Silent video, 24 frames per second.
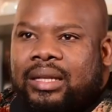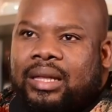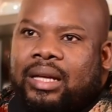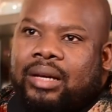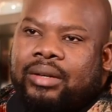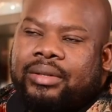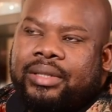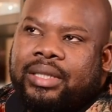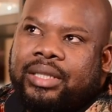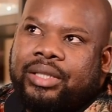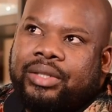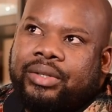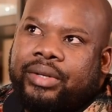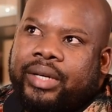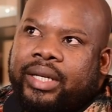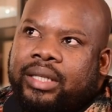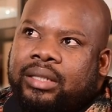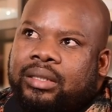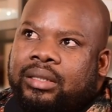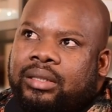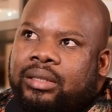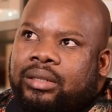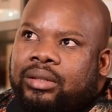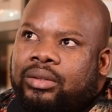thousand
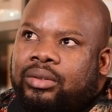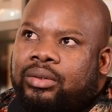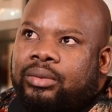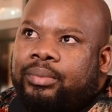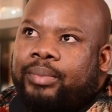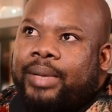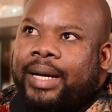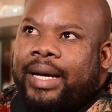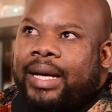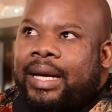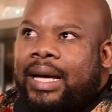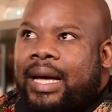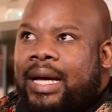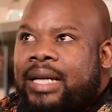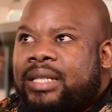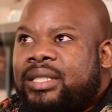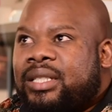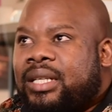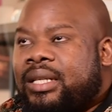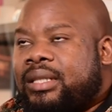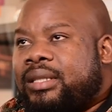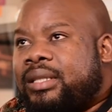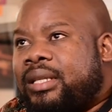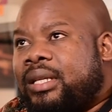rand, you buy
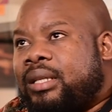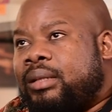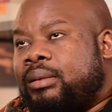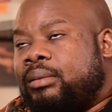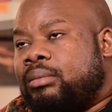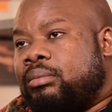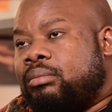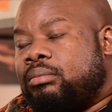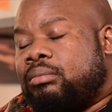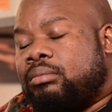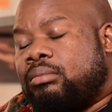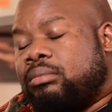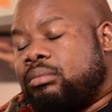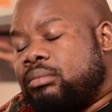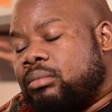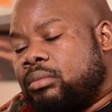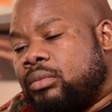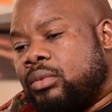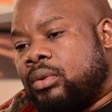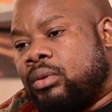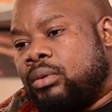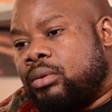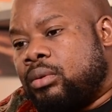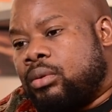achar
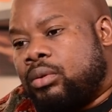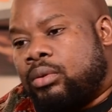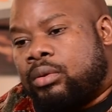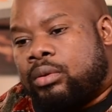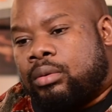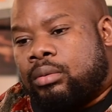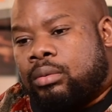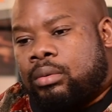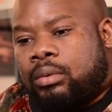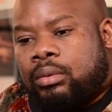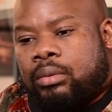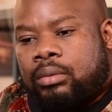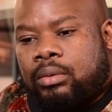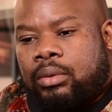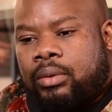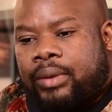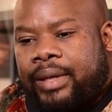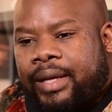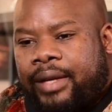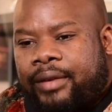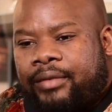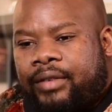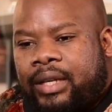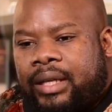10 or, or, or
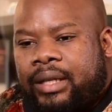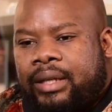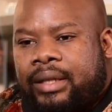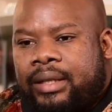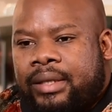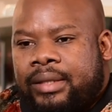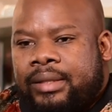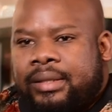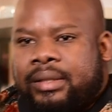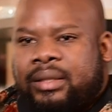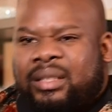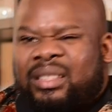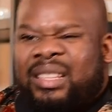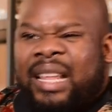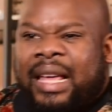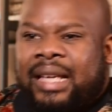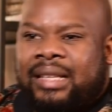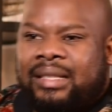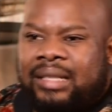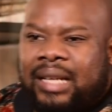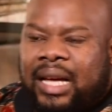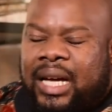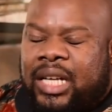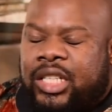whatever it is,
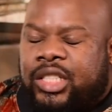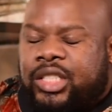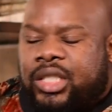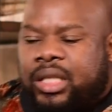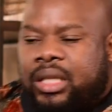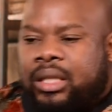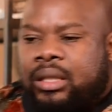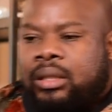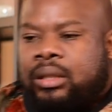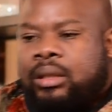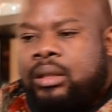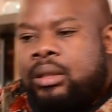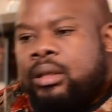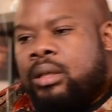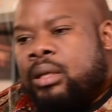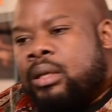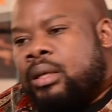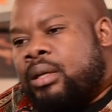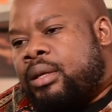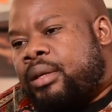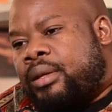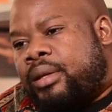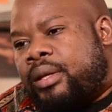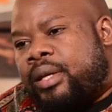nice achar.
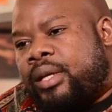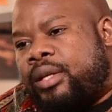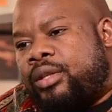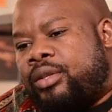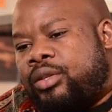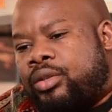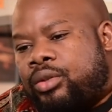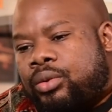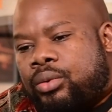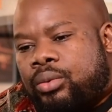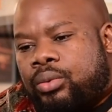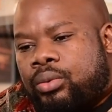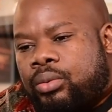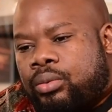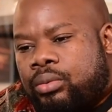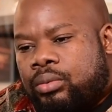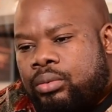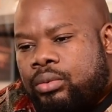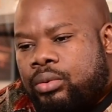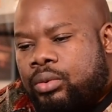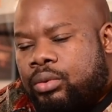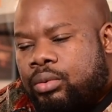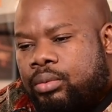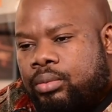Then you,
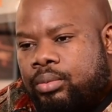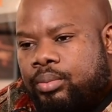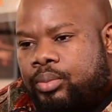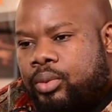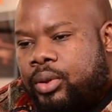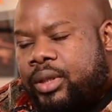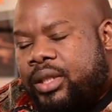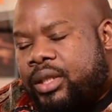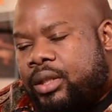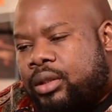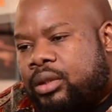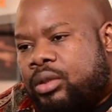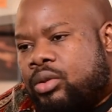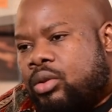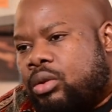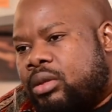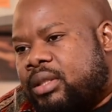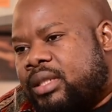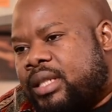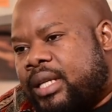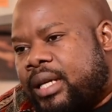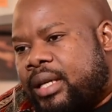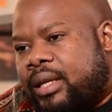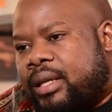you put it in
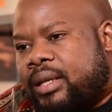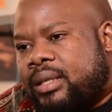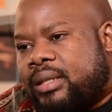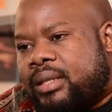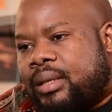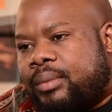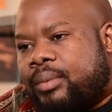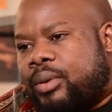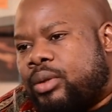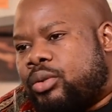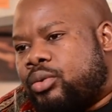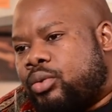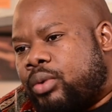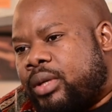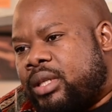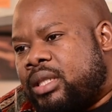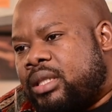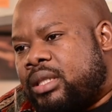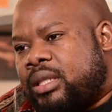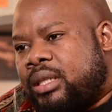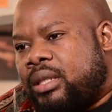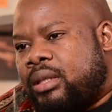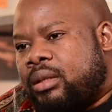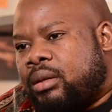containers, about
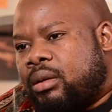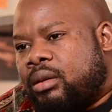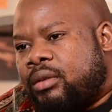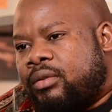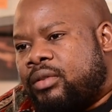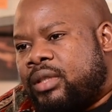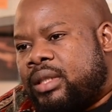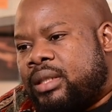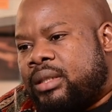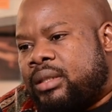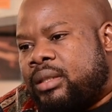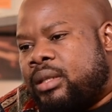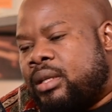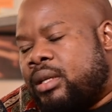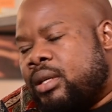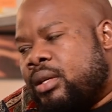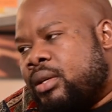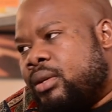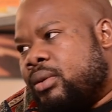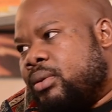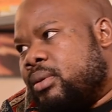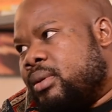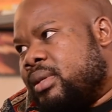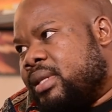20 of it,
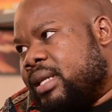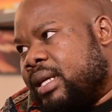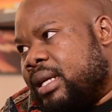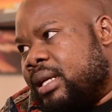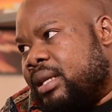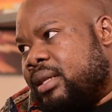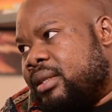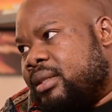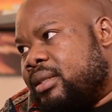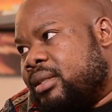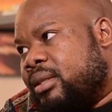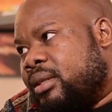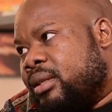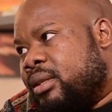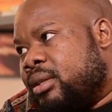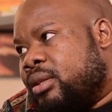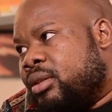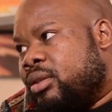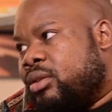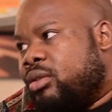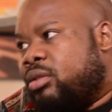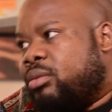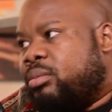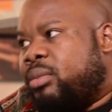you sell it.
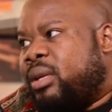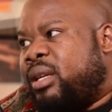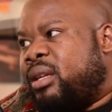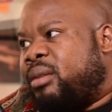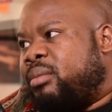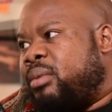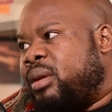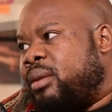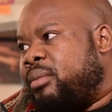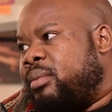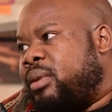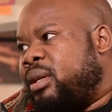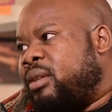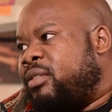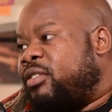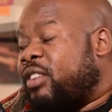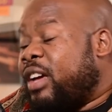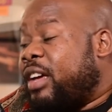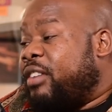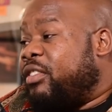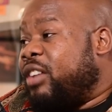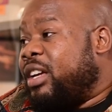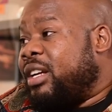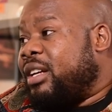Mm -hmm. You make maybe
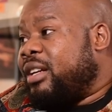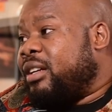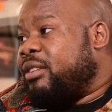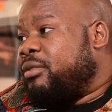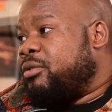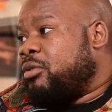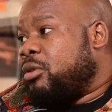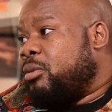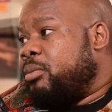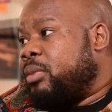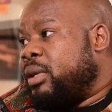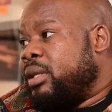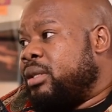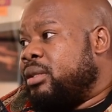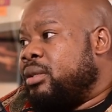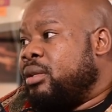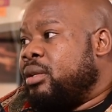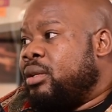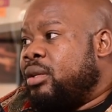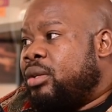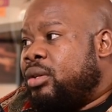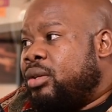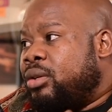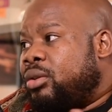500 from it,
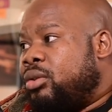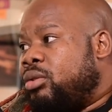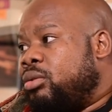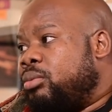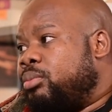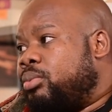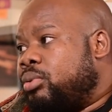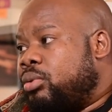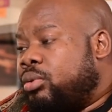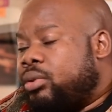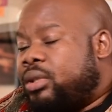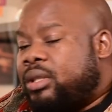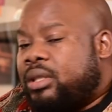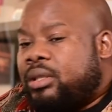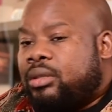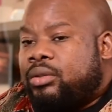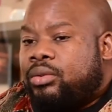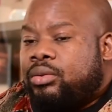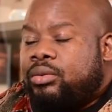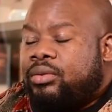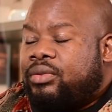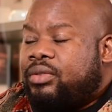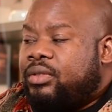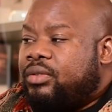mm -hmm. you put
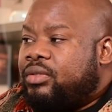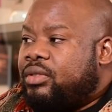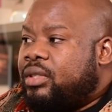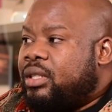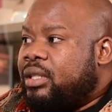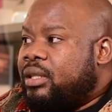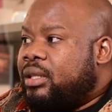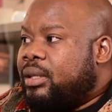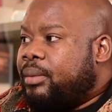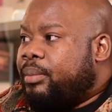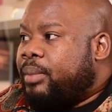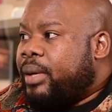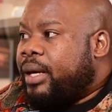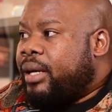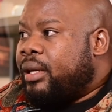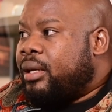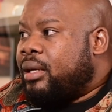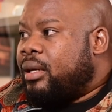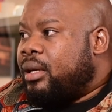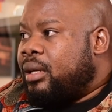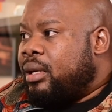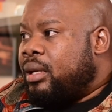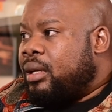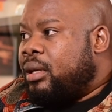250 in the
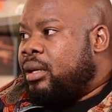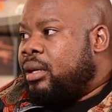bank.